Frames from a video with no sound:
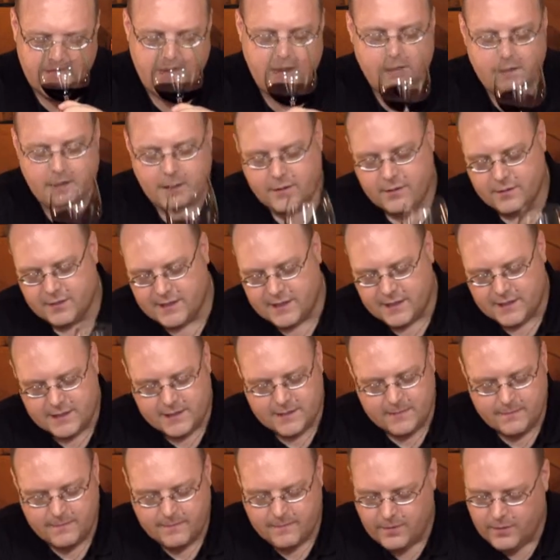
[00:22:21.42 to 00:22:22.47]
and then there's
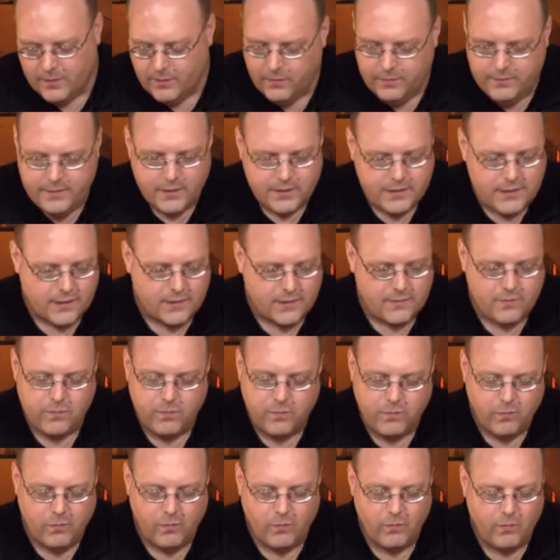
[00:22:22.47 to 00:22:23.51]
this there's this
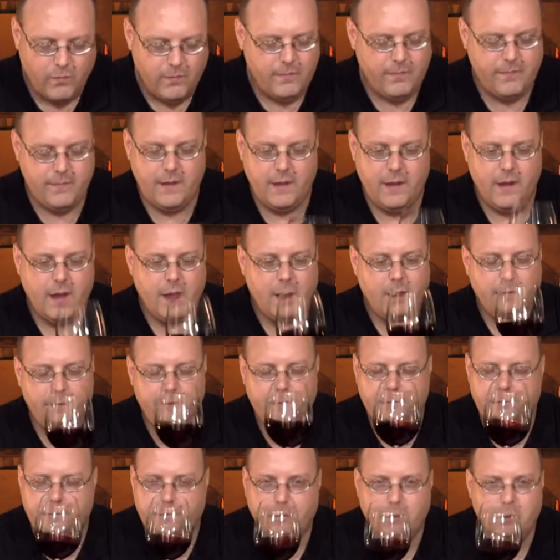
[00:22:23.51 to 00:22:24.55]

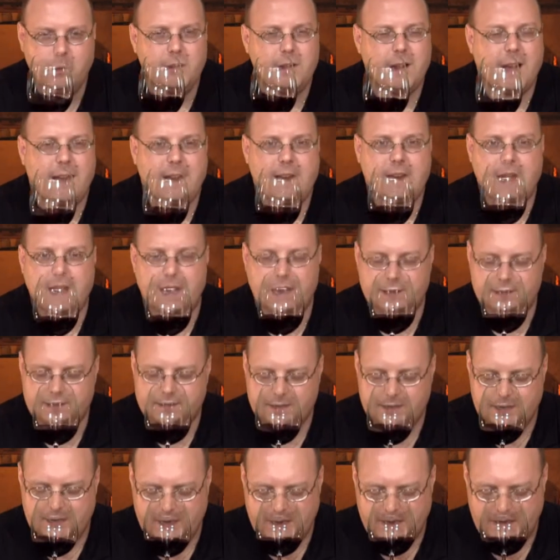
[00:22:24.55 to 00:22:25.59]
fruit, I
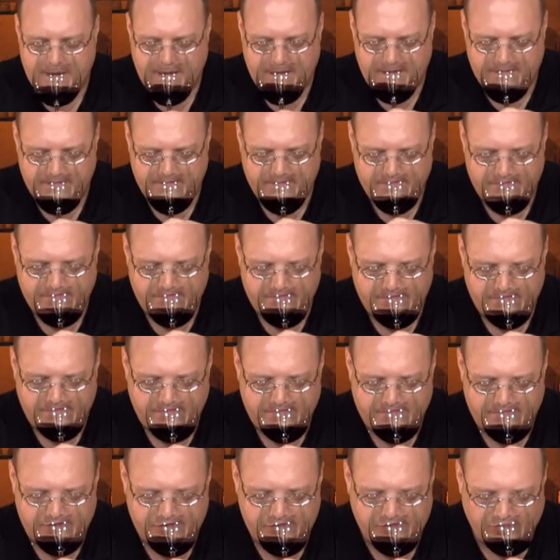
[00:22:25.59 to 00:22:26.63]
guess.
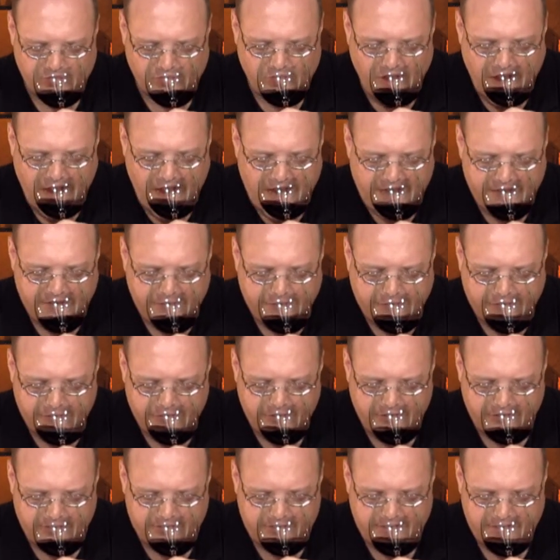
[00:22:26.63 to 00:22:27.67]
Dried
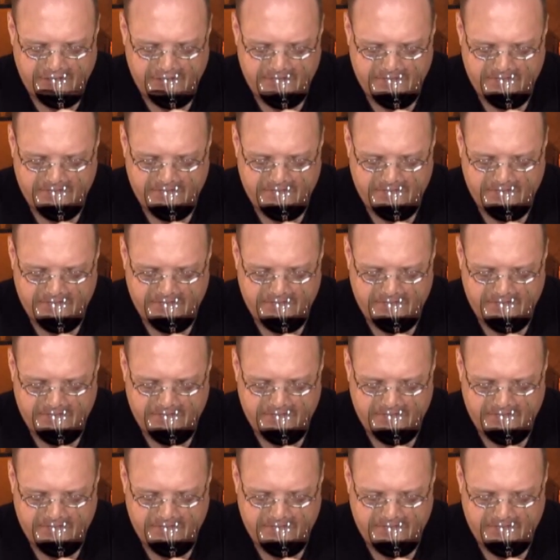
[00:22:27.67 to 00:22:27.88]
fruit.